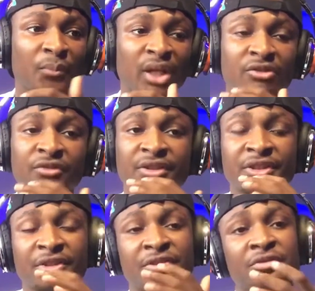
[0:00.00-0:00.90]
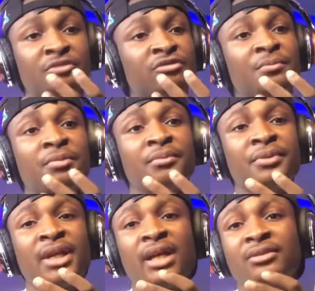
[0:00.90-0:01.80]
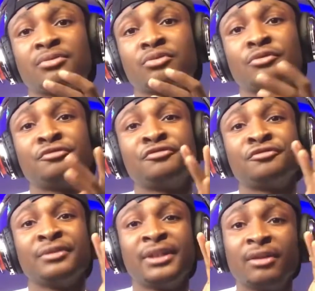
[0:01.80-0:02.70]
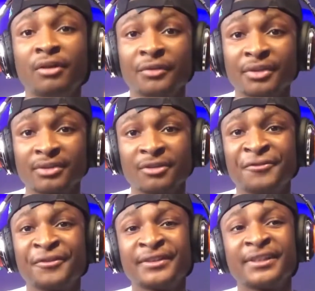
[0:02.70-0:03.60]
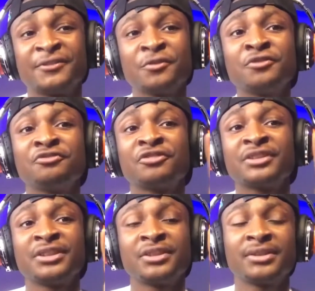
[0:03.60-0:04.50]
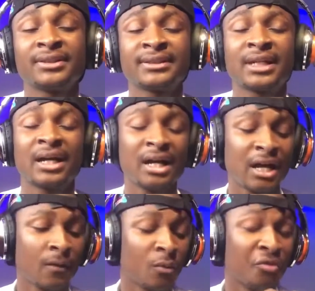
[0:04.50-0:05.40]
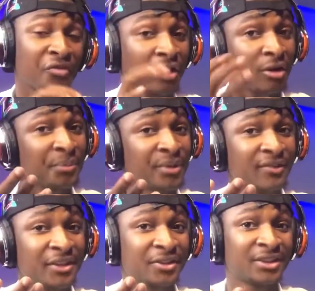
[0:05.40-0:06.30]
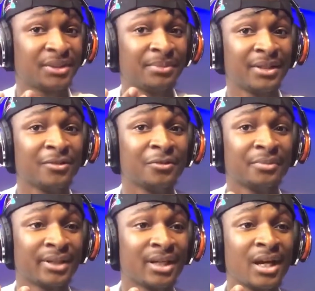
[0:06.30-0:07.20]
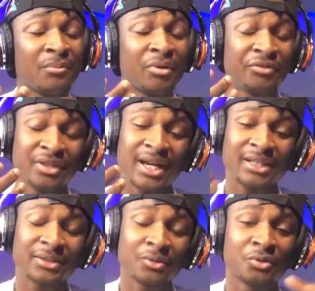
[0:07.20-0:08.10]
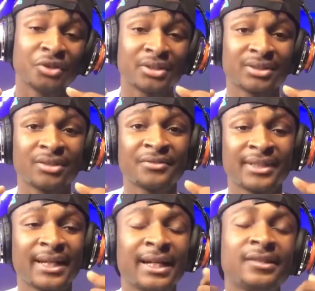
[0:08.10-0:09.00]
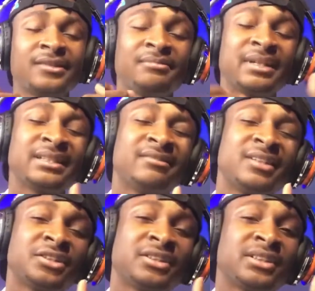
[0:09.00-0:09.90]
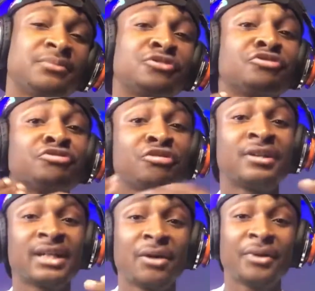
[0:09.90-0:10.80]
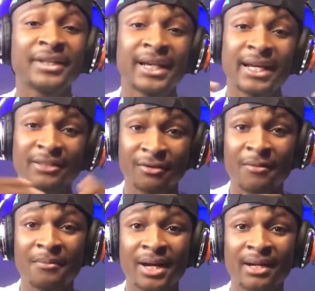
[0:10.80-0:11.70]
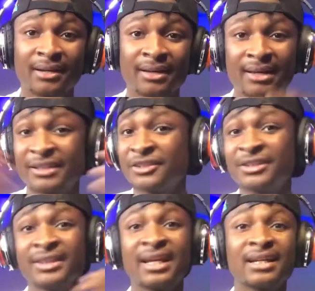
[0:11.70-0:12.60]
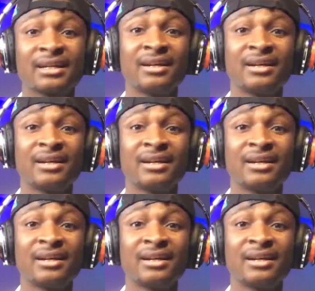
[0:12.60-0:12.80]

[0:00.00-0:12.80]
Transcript: trust issues don't crop up, you guys don't fully love yourself because it's those trust issues that will fuck up your relationship a little bit. But if you guys hold yourself together, it will make the relationship stronger when you guys come back. It's just like